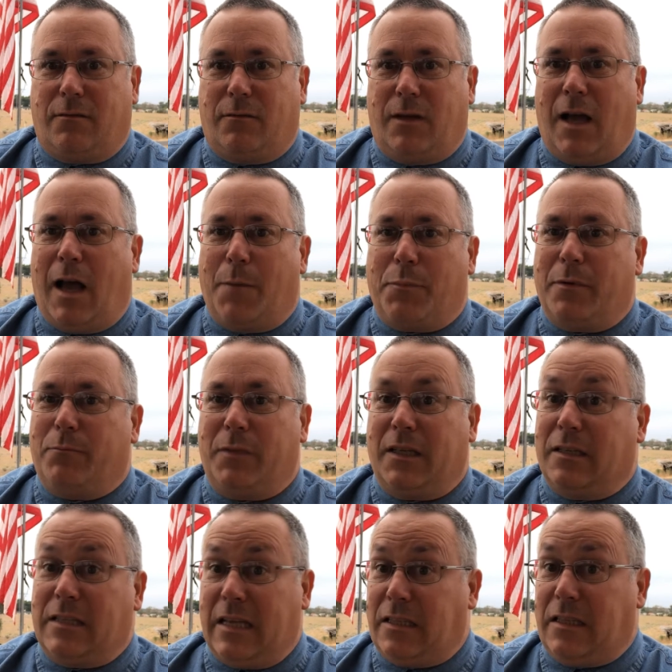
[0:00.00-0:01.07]
up?
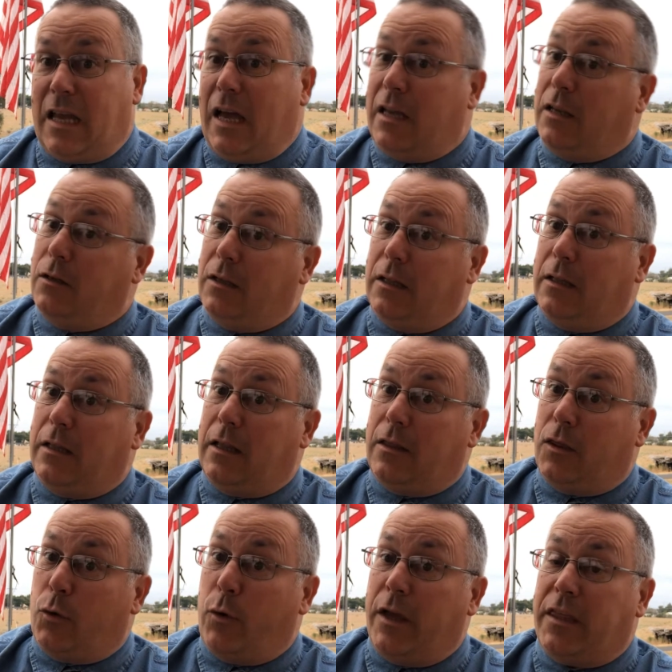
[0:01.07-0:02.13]
Because that's not
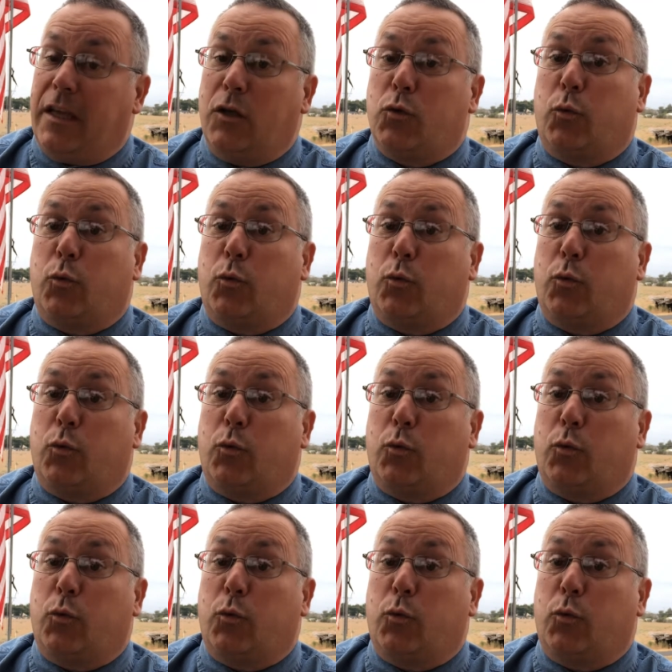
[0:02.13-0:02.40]
the way things